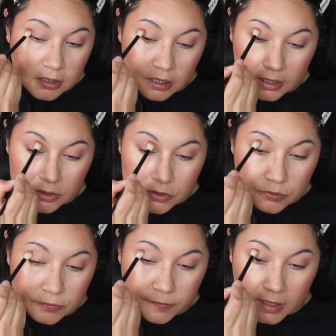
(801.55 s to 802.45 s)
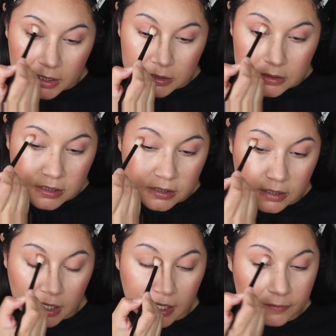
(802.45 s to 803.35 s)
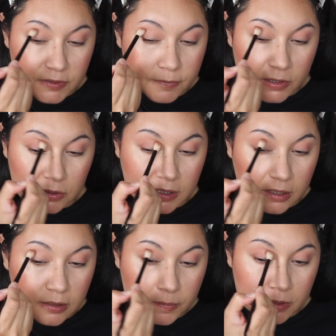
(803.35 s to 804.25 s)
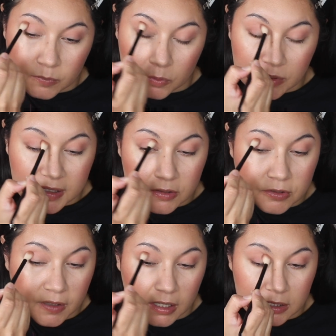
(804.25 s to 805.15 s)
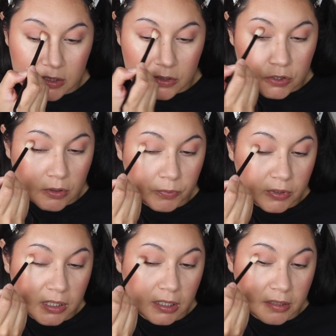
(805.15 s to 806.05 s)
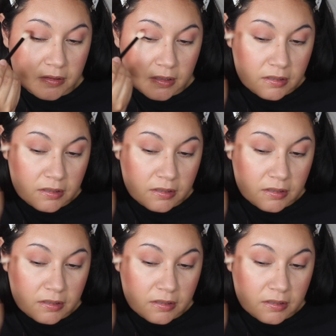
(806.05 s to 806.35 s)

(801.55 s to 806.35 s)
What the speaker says: I do find I have to build up, but once I do that, it does show up really nicely.